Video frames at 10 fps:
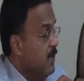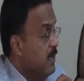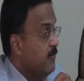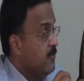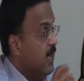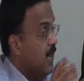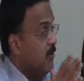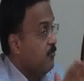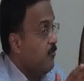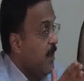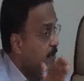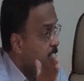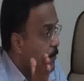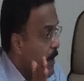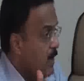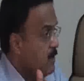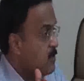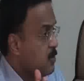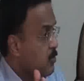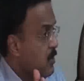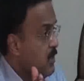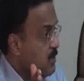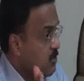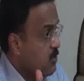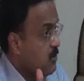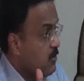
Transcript: if there are 5 parts to a decision,